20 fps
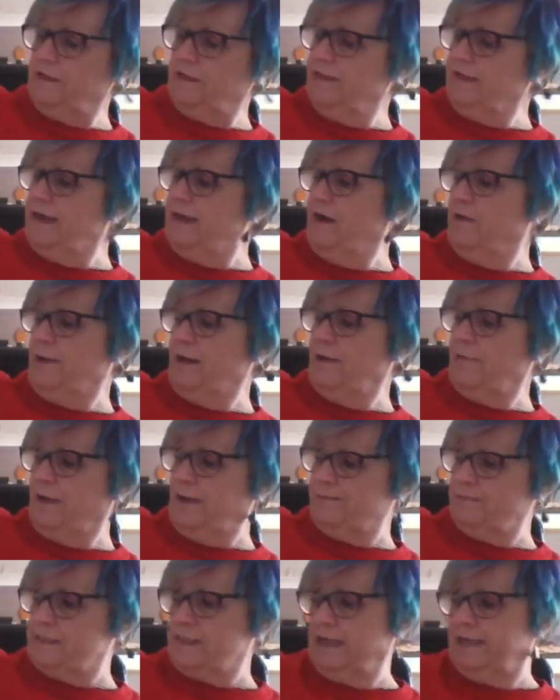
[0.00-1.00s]
They're on my
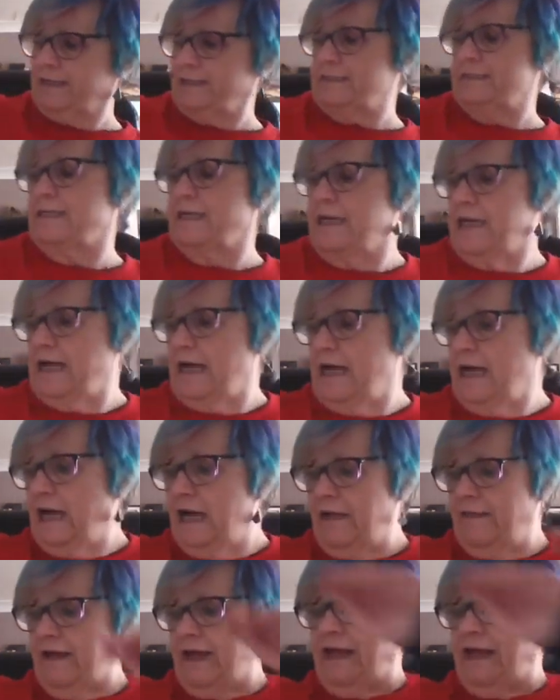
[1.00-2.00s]
website.
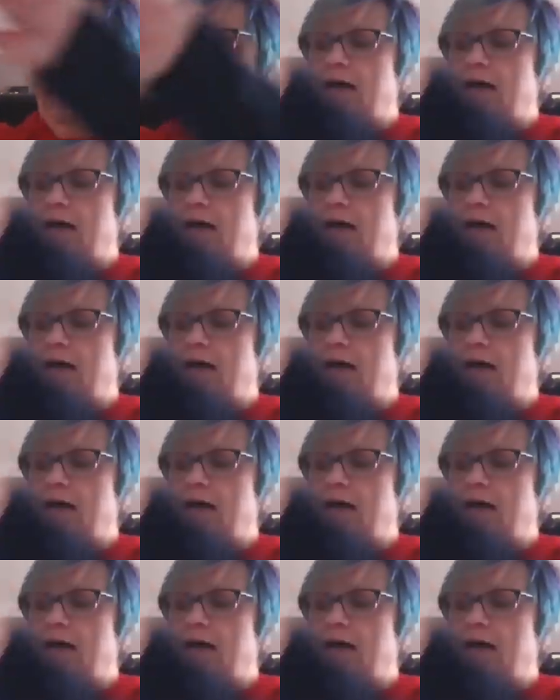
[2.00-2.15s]
And then